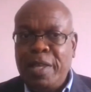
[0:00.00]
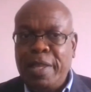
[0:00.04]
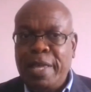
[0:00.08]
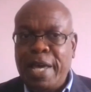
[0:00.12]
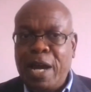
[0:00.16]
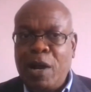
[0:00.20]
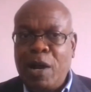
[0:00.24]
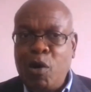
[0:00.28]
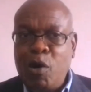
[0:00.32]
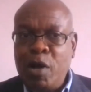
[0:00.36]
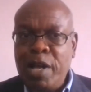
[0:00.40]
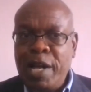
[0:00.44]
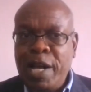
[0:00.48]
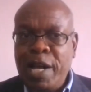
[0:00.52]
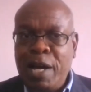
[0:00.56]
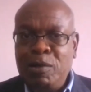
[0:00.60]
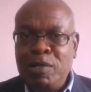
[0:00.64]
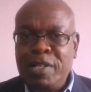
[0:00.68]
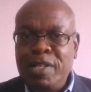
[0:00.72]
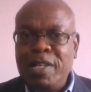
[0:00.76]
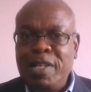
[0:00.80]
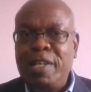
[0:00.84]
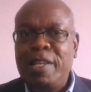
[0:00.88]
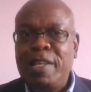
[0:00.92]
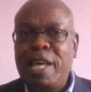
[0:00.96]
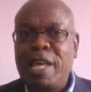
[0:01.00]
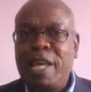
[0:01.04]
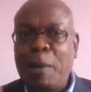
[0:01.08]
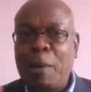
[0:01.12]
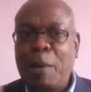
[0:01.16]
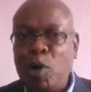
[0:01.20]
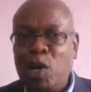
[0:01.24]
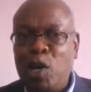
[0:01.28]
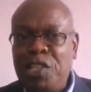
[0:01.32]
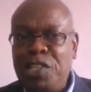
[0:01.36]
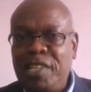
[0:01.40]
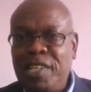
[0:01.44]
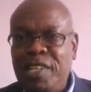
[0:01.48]
They are going out, they are
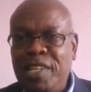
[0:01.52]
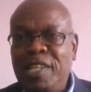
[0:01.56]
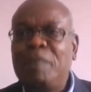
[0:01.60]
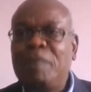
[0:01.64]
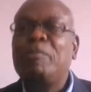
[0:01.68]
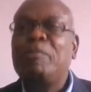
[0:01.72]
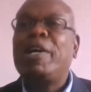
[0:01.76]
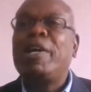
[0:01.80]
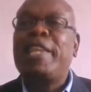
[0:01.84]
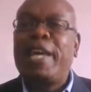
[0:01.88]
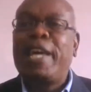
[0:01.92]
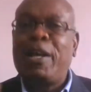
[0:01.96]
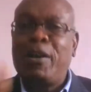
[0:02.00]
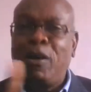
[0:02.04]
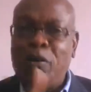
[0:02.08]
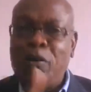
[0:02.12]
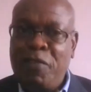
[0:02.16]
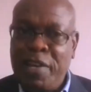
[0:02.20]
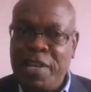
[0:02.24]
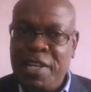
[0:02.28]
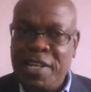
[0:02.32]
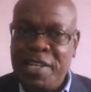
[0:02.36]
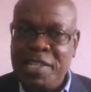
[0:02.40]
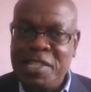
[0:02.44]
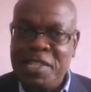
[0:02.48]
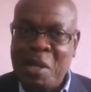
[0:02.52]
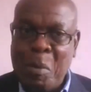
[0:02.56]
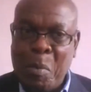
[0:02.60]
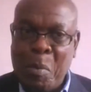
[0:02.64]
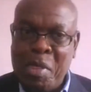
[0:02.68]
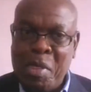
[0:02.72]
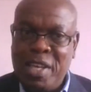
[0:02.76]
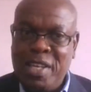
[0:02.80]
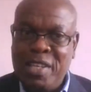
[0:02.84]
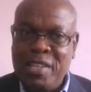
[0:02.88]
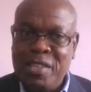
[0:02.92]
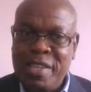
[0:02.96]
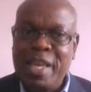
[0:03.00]
policing, but they are not finding
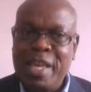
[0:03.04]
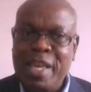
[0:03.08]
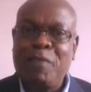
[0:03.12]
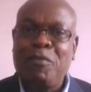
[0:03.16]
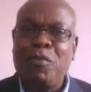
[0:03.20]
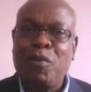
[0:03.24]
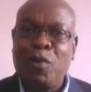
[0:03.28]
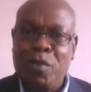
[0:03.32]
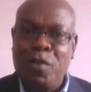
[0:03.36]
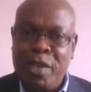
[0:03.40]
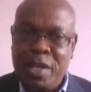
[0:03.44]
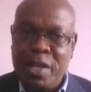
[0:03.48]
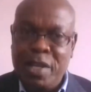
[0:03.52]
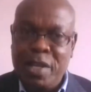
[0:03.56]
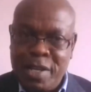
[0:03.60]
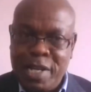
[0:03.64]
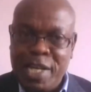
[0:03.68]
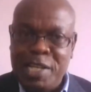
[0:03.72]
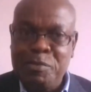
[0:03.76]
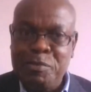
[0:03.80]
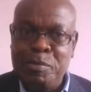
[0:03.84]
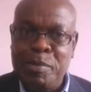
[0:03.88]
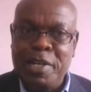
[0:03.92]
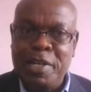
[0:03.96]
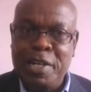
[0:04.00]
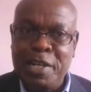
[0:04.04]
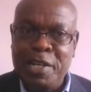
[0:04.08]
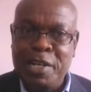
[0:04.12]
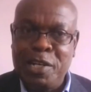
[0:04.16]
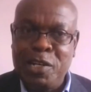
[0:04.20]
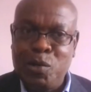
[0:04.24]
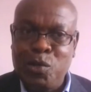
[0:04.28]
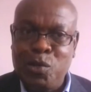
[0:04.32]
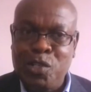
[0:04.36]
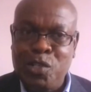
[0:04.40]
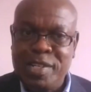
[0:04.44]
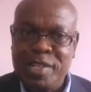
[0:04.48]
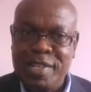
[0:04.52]
something. Therefore, it has been
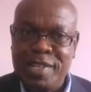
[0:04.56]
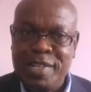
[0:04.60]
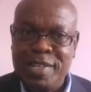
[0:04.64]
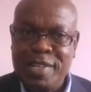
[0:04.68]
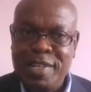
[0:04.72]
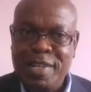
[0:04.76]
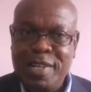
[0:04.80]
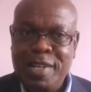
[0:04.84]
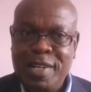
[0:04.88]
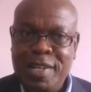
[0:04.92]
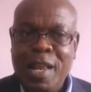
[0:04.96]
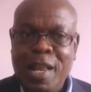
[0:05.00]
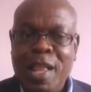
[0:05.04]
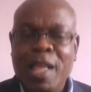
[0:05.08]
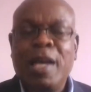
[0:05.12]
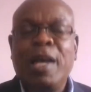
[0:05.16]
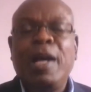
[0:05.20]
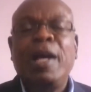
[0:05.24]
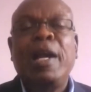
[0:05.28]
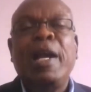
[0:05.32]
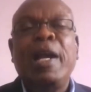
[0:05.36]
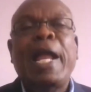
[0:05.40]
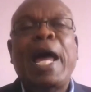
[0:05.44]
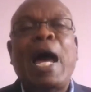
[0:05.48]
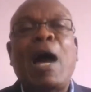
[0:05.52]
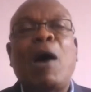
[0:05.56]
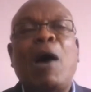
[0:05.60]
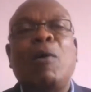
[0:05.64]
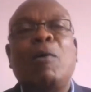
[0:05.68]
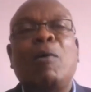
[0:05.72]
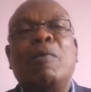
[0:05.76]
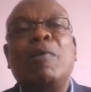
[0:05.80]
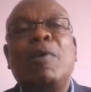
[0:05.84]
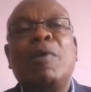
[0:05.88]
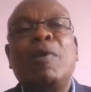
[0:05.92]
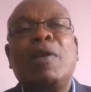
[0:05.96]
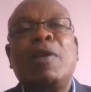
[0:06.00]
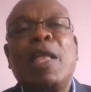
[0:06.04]
reduced.
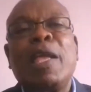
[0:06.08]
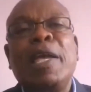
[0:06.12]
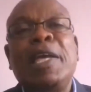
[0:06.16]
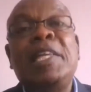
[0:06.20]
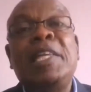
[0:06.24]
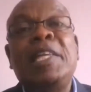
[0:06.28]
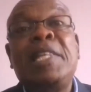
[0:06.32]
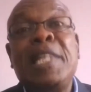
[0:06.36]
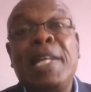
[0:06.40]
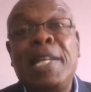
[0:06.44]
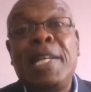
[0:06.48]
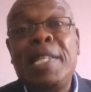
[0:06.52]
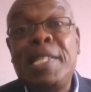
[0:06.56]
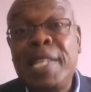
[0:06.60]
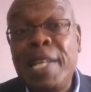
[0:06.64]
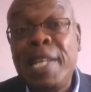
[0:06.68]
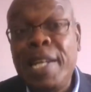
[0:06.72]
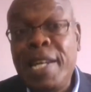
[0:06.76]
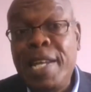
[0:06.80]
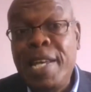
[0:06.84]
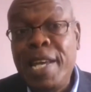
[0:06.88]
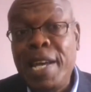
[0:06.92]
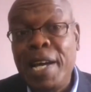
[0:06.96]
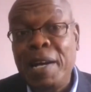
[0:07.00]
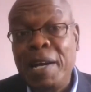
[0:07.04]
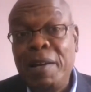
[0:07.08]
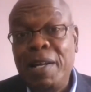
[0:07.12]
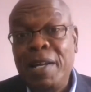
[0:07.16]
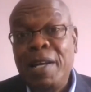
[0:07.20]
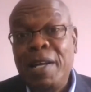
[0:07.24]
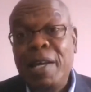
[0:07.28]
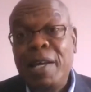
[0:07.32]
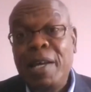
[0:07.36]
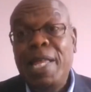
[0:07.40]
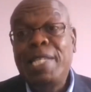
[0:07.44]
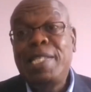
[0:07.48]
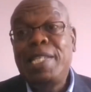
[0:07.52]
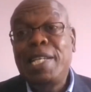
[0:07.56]
Now, in Tanzania,
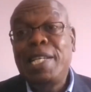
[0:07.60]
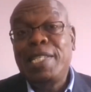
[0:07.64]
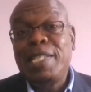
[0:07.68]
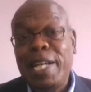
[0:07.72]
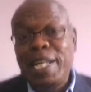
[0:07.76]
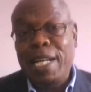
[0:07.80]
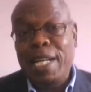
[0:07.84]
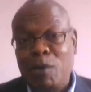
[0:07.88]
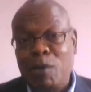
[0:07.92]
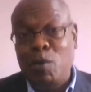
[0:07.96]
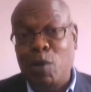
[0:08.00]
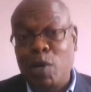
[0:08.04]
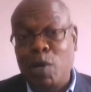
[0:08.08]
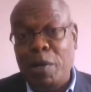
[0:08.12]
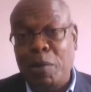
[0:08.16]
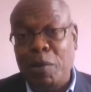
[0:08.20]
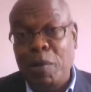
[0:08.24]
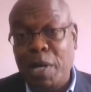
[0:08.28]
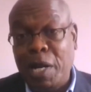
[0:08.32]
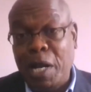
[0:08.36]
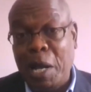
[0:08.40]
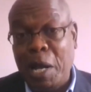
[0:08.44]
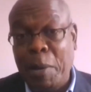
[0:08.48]
that's exactly what